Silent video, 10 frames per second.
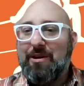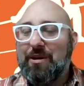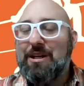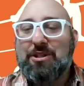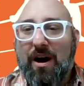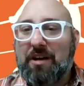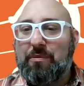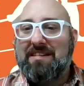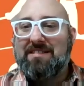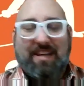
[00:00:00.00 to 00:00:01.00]
They're going to
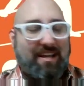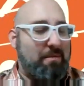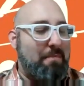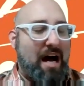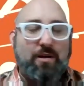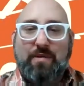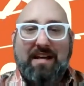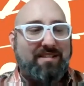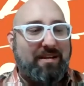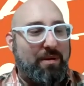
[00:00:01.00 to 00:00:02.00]
talk wrestling, the
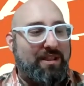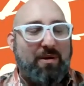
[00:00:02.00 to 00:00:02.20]
modern wrestling,